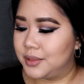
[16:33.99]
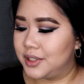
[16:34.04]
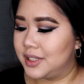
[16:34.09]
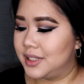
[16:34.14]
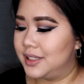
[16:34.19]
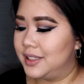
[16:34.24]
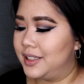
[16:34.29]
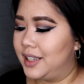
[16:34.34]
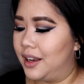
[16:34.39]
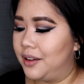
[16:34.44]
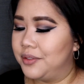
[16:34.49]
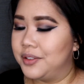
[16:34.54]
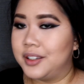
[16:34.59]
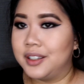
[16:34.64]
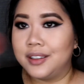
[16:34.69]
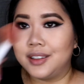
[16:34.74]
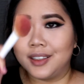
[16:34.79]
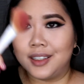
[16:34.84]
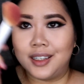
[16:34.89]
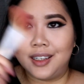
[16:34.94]
just
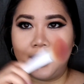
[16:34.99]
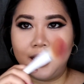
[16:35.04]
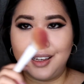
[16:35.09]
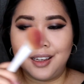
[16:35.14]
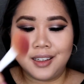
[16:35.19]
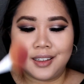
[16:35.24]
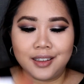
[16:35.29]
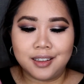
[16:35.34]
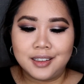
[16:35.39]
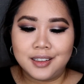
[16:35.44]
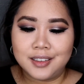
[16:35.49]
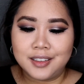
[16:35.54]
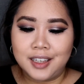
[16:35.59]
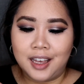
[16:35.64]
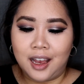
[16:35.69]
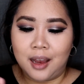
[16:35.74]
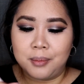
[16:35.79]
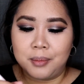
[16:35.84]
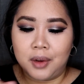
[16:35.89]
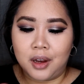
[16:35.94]
definitely gonna
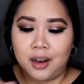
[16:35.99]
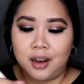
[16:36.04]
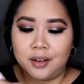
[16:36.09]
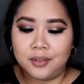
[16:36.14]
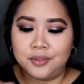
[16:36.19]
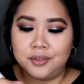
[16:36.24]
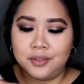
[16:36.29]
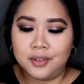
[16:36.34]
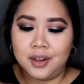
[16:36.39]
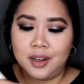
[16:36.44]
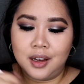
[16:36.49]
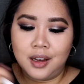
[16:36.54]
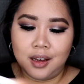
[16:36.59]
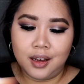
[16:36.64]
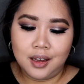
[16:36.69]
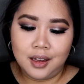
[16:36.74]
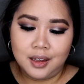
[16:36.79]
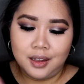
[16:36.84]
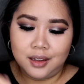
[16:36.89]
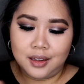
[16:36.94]
tap off
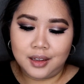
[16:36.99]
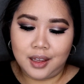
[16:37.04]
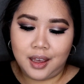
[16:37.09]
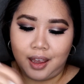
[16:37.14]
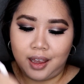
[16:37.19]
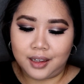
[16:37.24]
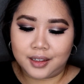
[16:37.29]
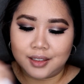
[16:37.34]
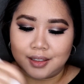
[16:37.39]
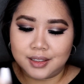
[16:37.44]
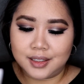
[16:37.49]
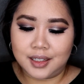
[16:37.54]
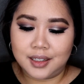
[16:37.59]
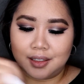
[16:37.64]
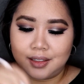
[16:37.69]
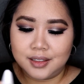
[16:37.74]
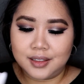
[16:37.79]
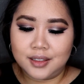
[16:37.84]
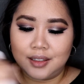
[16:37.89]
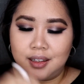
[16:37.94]
the
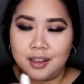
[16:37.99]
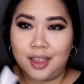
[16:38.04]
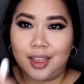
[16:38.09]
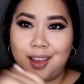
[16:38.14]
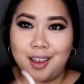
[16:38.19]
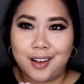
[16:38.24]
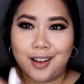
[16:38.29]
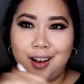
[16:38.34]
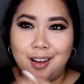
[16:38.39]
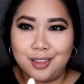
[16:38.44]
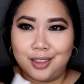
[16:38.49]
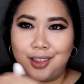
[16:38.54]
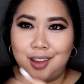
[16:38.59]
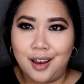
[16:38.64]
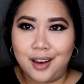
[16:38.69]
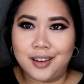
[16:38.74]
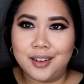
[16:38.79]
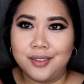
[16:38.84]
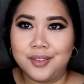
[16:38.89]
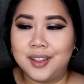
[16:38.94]
excess, like a
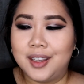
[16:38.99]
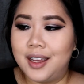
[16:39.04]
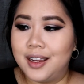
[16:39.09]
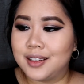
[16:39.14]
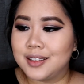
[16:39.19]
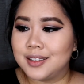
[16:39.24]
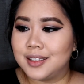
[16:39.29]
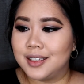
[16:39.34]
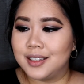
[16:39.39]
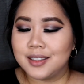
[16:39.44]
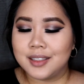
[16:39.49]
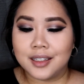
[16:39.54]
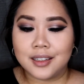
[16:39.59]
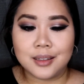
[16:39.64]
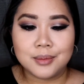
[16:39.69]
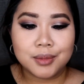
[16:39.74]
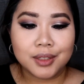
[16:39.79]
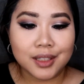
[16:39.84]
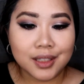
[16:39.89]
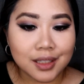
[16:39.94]
lot of the excess, and
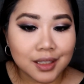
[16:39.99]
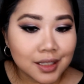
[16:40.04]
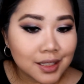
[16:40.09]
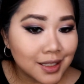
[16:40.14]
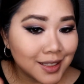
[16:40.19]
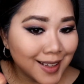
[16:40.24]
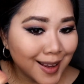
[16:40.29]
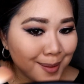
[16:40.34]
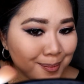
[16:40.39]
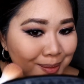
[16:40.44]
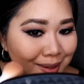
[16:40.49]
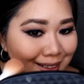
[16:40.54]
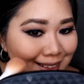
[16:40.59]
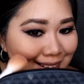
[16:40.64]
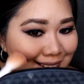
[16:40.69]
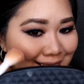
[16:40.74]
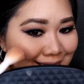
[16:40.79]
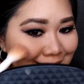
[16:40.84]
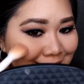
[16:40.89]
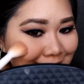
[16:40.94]
I'm just gonna stamp it
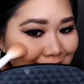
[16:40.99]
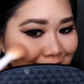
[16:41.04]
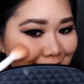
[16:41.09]
in.